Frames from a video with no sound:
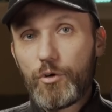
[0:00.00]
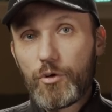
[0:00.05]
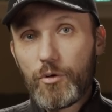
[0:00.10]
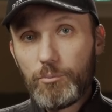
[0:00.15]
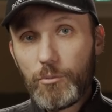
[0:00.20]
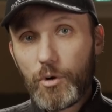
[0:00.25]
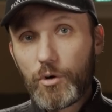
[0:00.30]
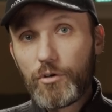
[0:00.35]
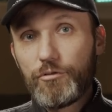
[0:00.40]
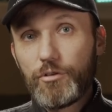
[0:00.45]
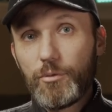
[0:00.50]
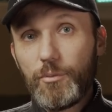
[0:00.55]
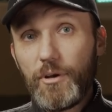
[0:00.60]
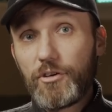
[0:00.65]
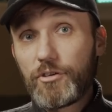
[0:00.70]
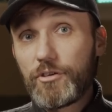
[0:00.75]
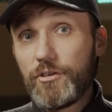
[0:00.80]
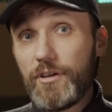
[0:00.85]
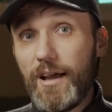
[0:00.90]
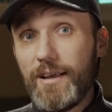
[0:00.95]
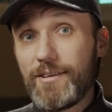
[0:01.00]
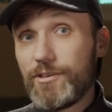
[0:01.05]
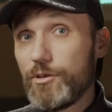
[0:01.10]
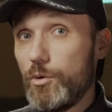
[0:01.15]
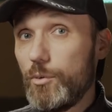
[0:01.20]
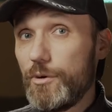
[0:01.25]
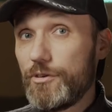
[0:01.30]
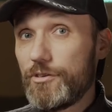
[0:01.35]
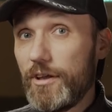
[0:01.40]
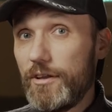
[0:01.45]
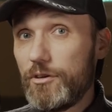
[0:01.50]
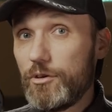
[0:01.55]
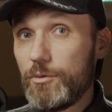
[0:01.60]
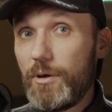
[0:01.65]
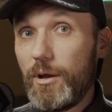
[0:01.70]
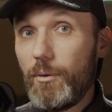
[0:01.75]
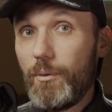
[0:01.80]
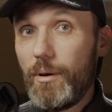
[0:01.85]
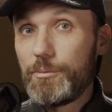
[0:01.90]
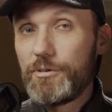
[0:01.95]
For more information, as always, head to
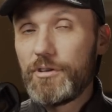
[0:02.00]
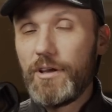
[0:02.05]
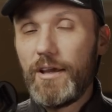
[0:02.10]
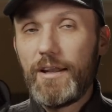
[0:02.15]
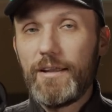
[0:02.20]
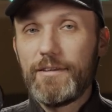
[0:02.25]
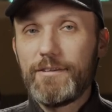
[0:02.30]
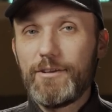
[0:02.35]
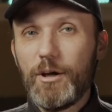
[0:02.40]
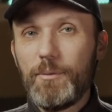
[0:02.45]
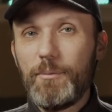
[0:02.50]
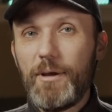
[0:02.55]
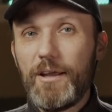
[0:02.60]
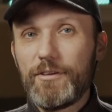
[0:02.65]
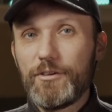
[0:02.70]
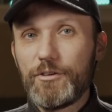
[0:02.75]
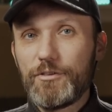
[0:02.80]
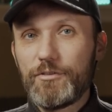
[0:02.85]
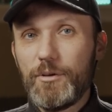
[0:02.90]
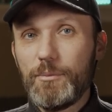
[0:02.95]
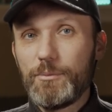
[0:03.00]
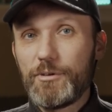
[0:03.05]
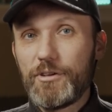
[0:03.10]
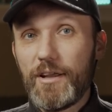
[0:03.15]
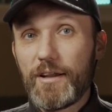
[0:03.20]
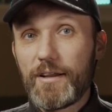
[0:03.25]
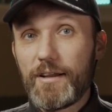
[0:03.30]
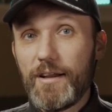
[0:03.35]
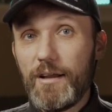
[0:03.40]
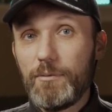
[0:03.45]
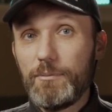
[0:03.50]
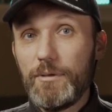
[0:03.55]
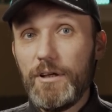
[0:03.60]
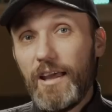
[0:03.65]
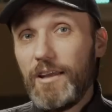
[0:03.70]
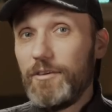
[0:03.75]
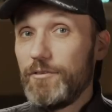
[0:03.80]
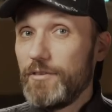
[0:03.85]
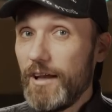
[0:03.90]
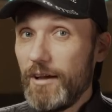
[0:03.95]
my website at tomantosfilms.com.
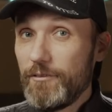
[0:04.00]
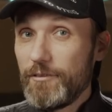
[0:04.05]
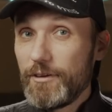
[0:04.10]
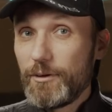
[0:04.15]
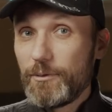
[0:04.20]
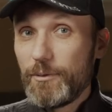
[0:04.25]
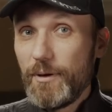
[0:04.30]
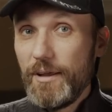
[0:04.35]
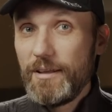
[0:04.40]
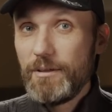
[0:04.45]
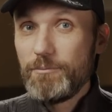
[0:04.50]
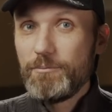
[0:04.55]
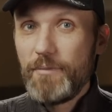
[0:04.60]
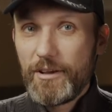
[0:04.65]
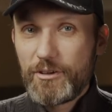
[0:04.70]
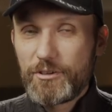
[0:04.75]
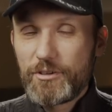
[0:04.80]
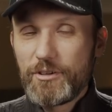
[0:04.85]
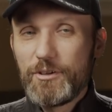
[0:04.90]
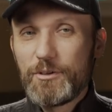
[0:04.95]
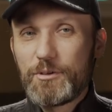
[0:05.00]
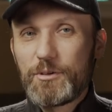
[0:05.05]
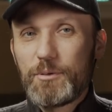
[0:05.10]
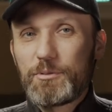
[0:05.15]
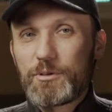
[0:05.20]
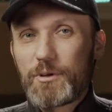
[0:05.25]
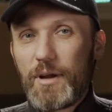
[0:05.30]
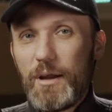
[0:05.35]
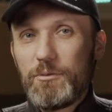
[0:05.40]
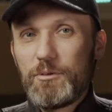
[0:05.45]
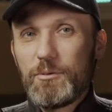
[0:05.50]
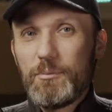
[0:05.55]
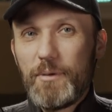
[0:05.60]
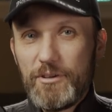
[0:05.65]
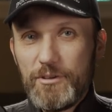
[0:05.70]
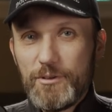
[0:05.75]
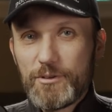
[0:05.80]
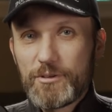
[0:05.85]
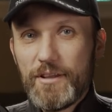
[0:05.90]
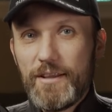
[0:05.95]
And if you haven't already, make sure you subscribe to
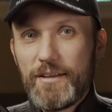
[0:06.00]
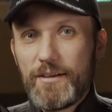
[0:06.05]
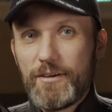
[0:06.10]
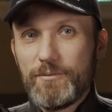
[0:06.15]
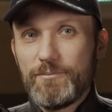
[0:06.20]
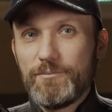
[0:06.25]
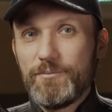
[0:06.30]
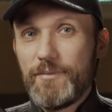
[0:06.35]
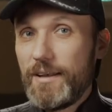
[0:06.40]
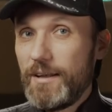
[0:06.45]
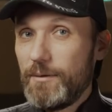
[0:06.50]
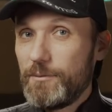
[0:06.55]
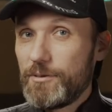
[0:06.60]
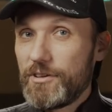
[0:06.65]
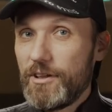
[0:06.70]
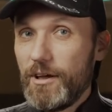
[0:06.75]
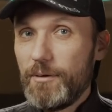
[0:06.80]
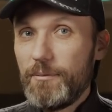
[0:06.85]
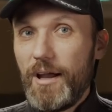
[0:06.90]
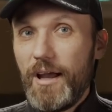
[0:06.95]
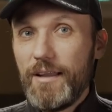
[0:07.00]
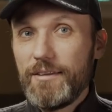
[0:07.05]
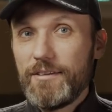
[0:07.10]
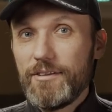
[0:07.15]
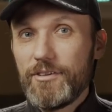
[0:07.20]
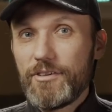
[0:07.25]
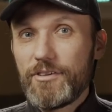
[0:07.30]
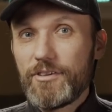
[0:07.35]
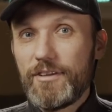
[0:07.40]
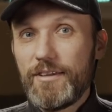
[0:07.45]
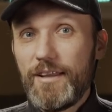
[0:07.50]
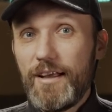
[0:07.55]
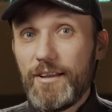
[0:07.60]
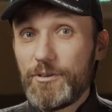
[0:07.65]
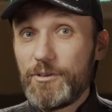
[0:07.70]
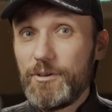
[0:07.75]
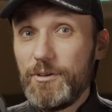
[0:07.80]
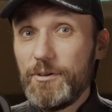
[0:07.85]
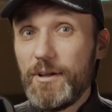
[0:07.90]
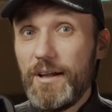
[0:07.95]
my newsletter. My name is Tom Antos, and
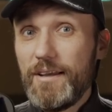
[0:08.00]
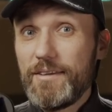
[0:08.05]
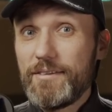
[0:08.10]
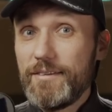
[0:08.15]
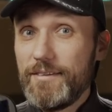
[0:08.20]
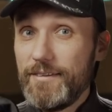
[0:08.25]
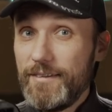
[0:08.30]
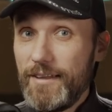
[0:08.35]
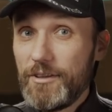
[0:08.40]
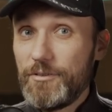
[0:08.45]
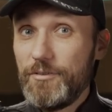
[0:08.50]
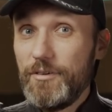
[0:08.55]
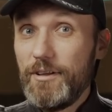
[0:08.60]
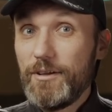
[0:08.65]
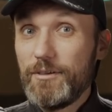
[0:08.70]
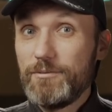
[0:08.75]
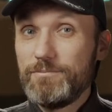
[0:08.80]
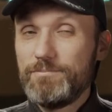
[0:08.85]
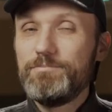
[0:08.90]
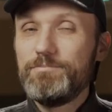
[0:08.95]
I'll see you guys in the next video.